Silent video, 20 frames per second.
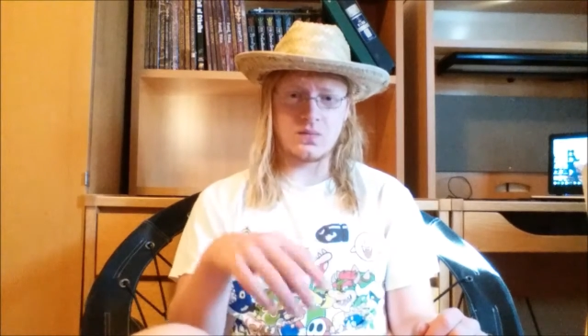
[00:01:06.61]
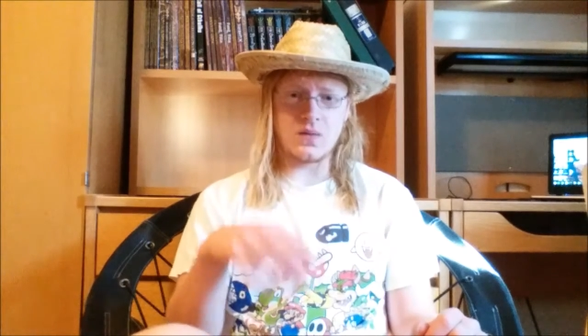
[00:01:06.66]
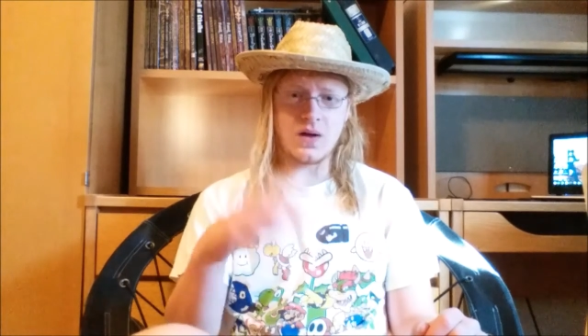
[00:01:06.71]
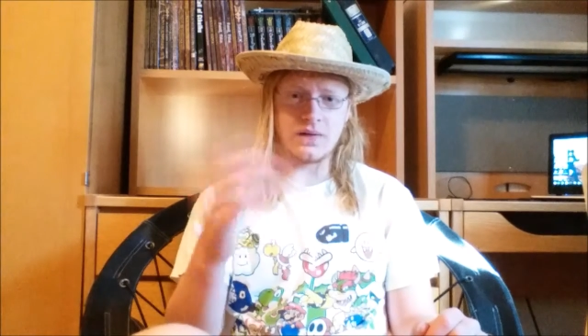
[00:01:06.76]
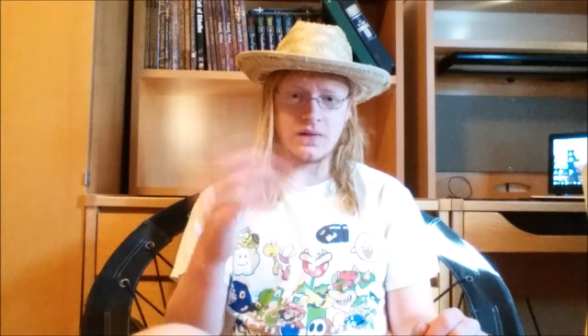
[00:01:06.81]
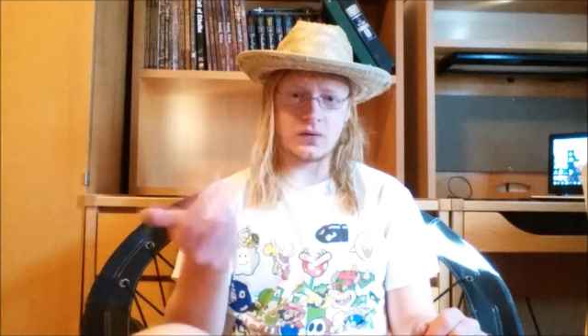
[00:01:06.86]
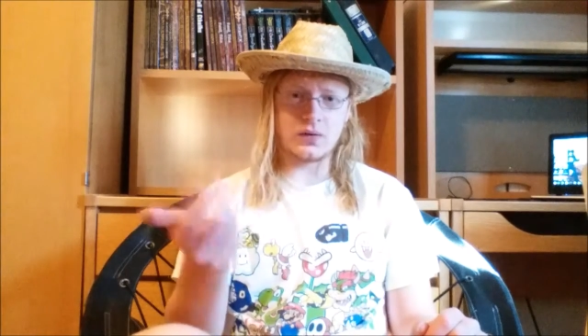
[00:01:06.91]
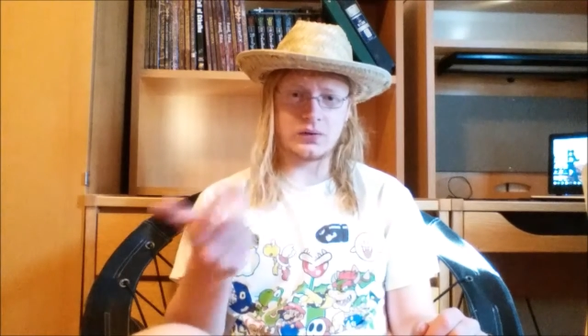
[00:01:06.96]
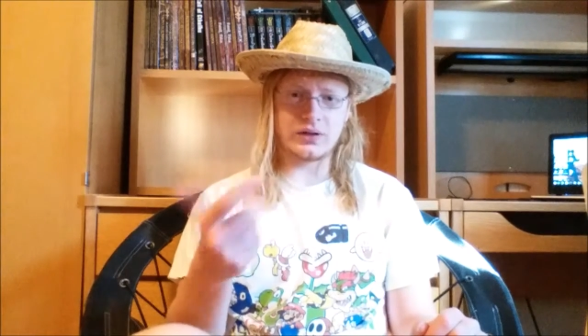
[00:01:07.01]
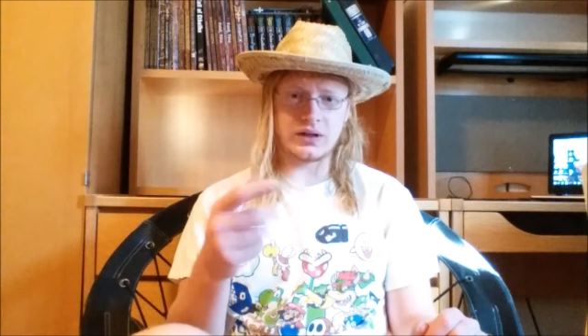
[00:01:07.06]
a
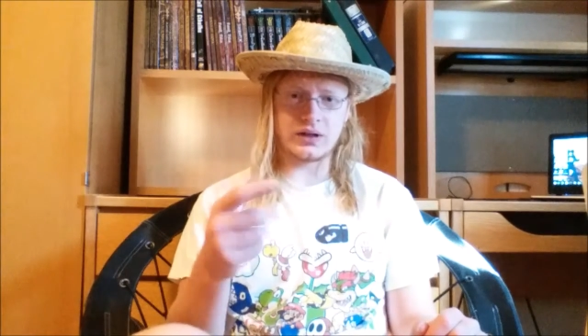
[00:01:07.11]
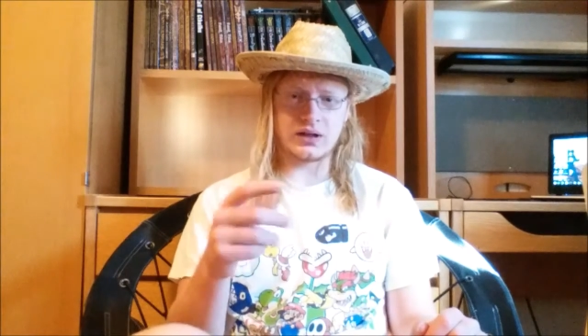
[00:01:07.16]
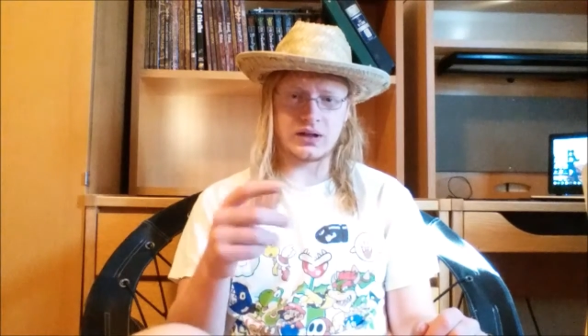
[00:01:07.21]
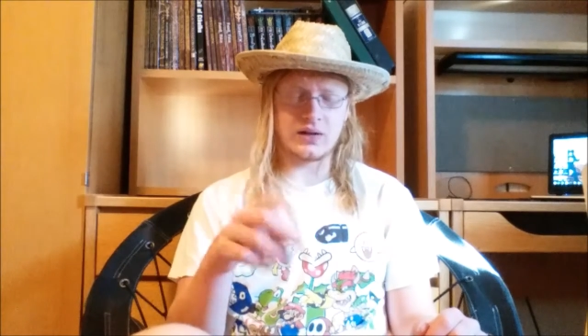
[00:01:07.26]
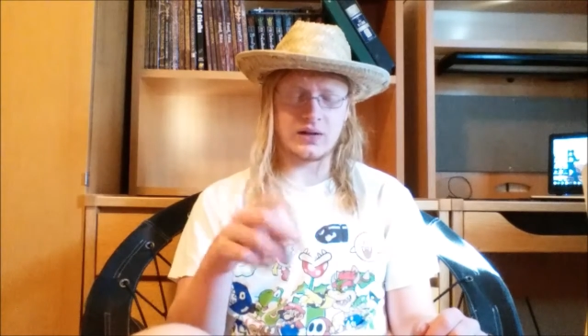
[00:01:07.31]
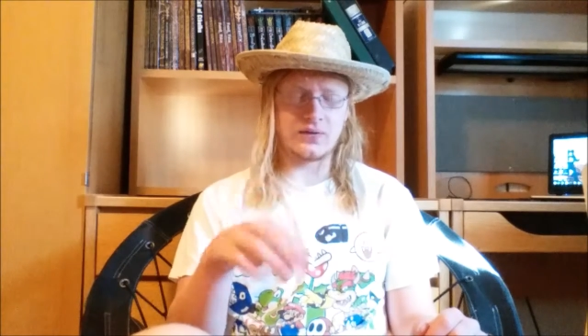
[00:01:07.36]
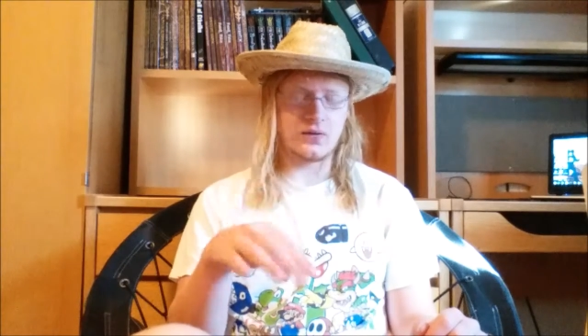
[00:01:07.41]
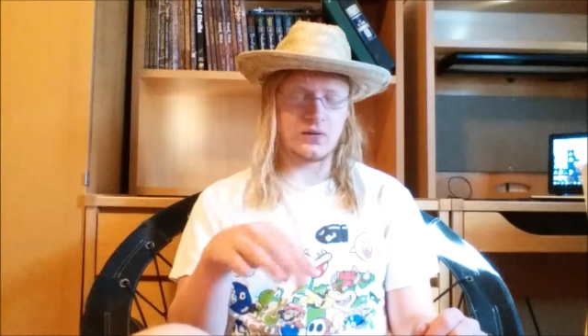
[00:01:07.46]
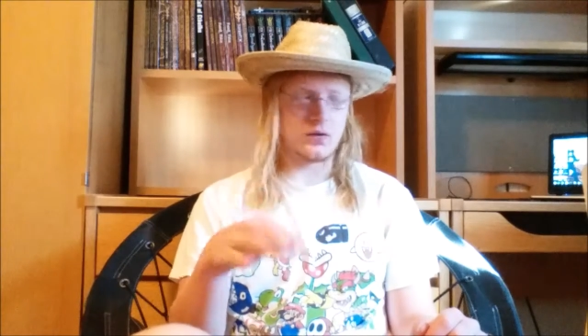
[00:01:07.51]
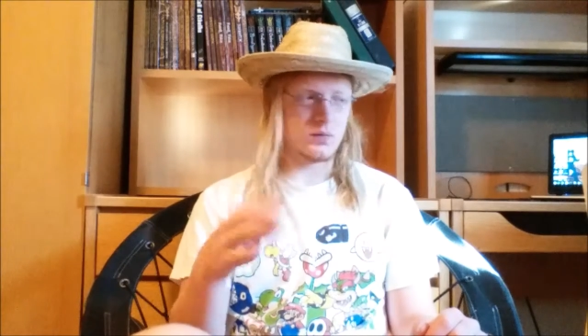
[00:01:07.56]
folding
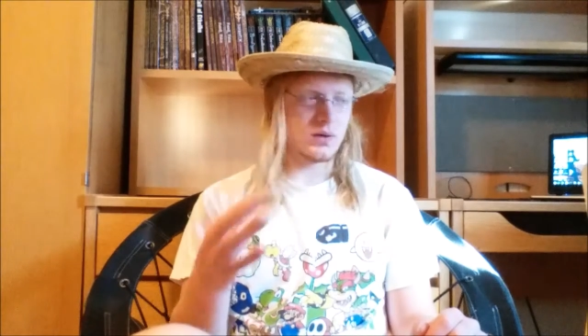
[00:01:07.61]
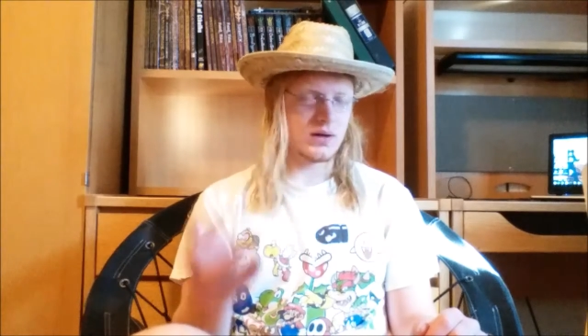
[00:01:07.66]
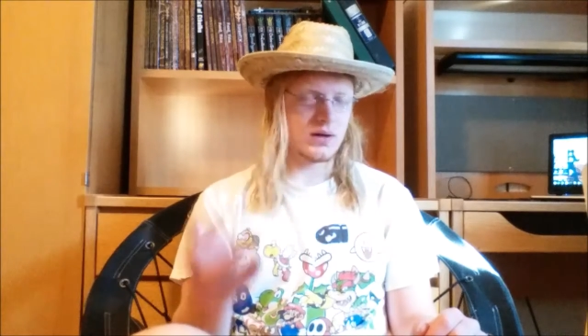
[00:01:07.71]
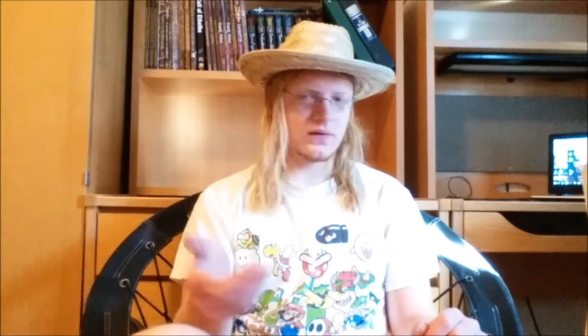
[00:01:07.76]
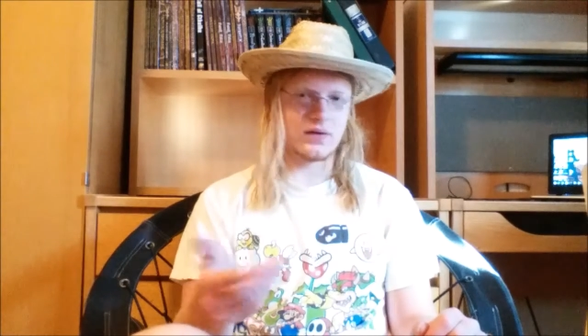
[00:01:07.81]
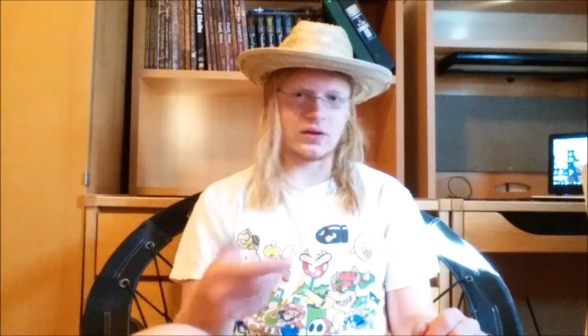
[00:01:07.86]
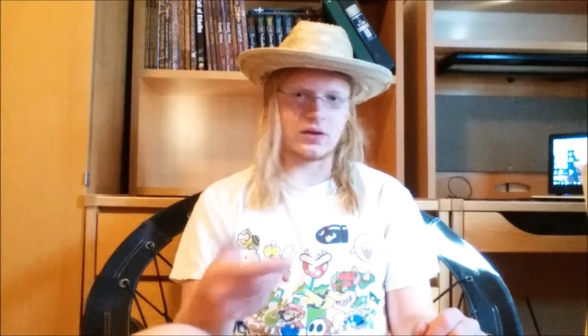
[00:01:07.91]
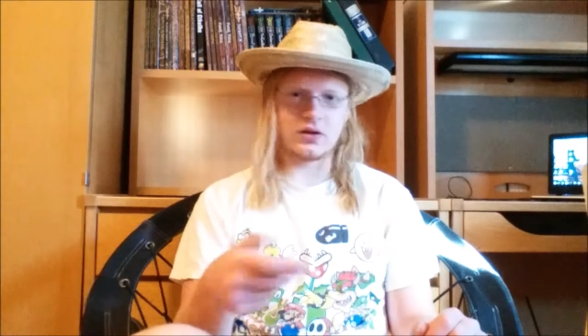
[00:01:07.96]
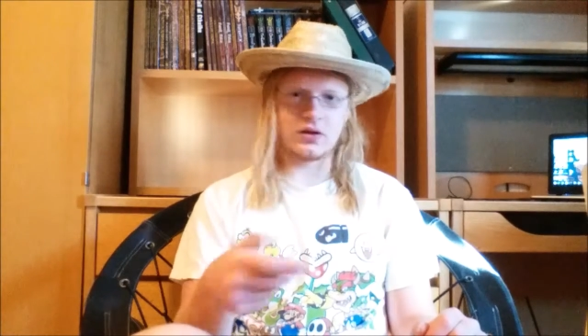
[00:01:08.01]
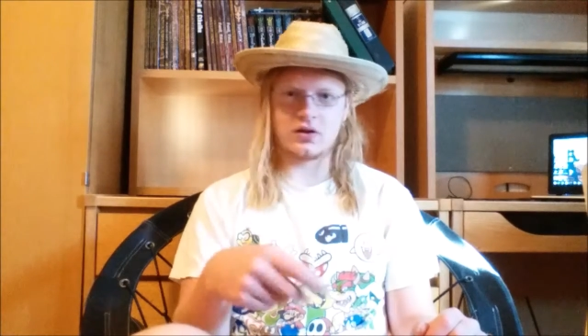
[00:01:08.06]
knife or
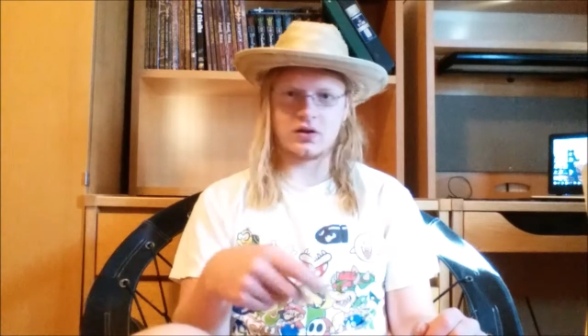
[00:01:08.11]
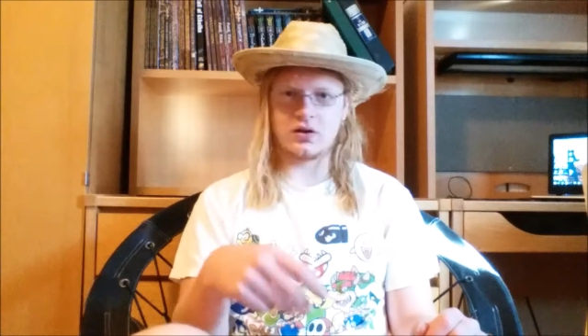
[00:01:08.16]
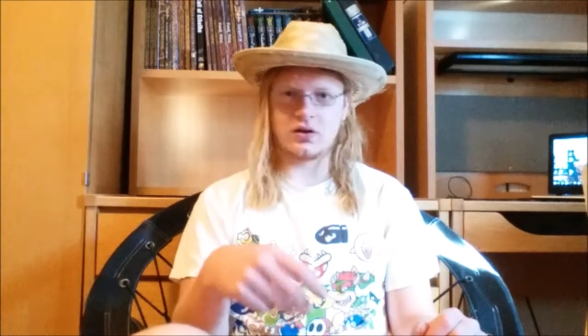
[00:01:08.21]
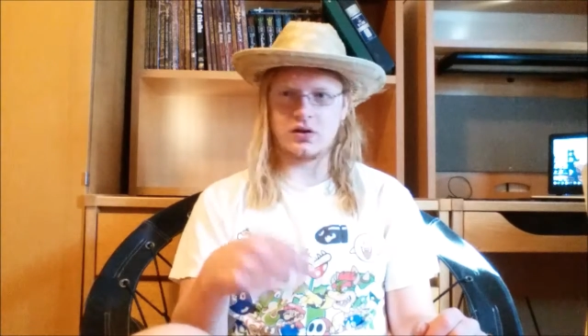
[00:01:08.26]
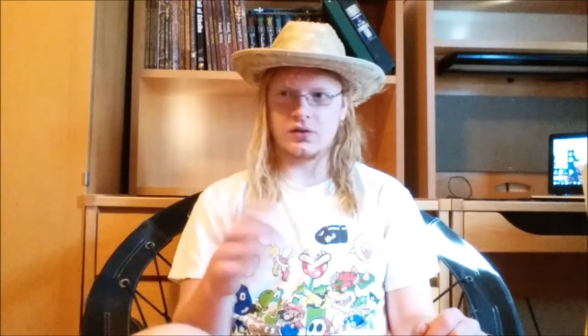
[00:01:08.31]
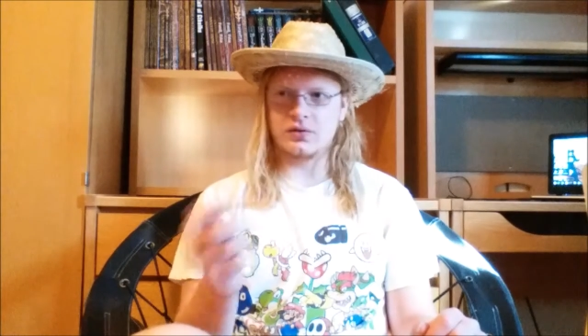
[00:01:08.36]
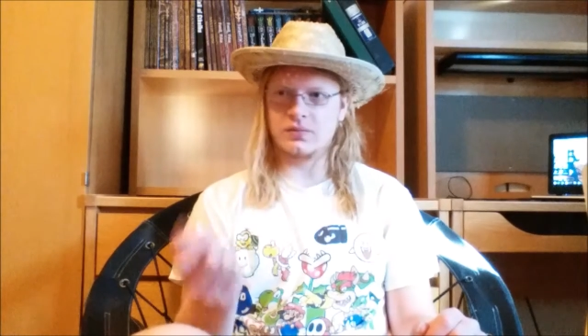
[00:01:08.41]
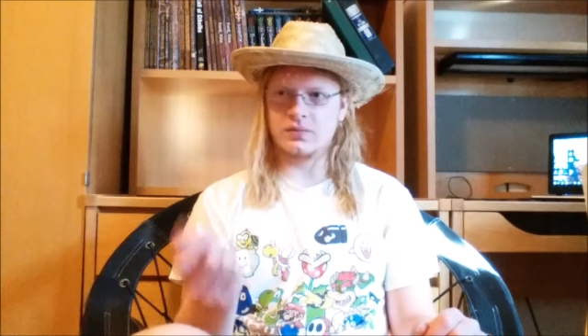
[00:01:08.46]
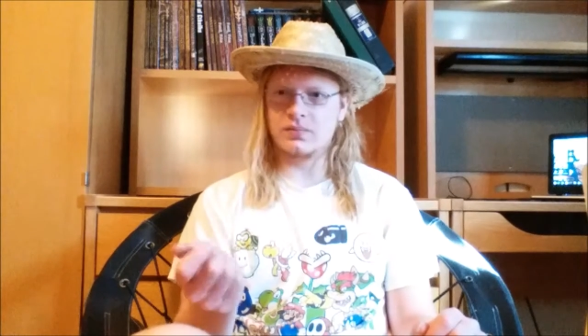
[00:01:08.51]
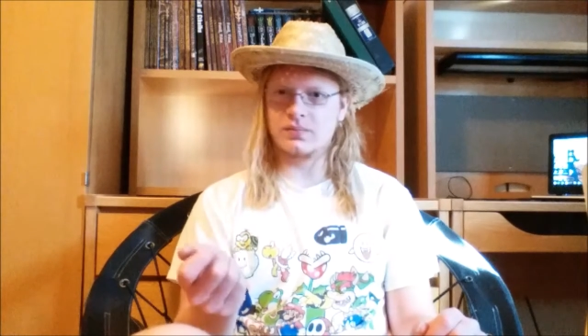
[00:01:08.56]
whatever they're
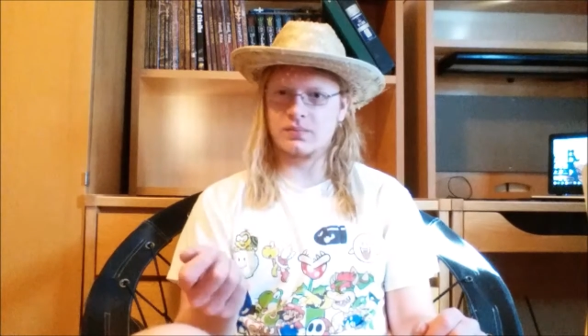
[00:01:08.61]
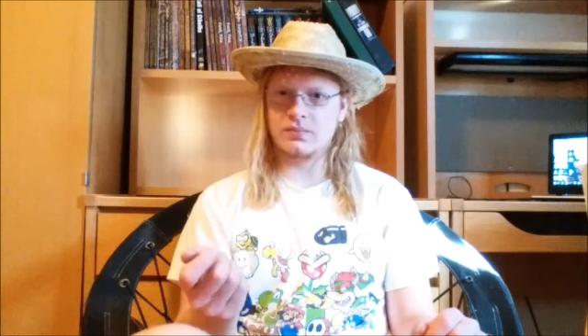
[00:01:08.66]
called.